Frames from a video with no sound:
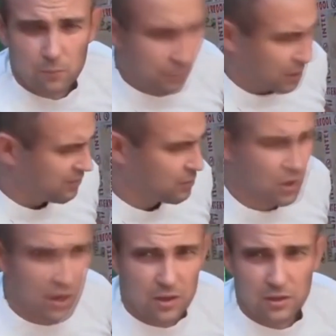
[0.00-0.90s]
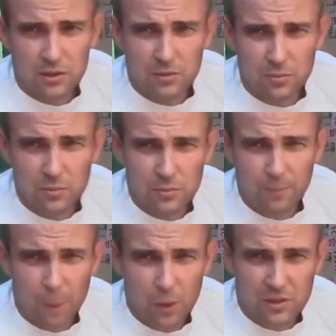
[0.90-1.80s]
possible hardening
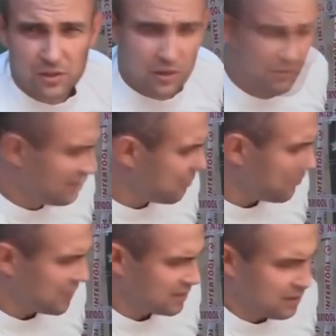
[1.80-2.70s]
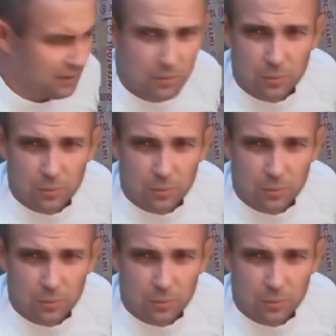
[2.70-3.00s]
masses in receivers.